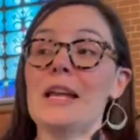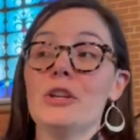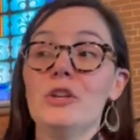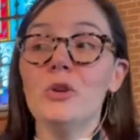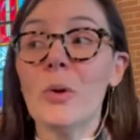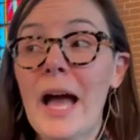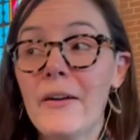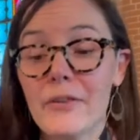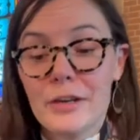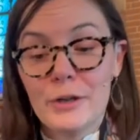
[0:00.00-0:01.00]
and you
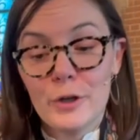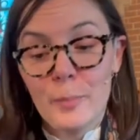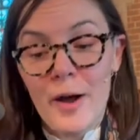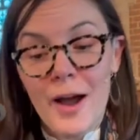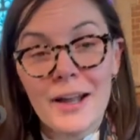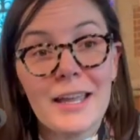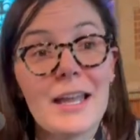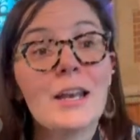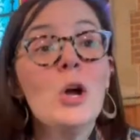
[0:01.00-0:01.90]
have it in your pocket.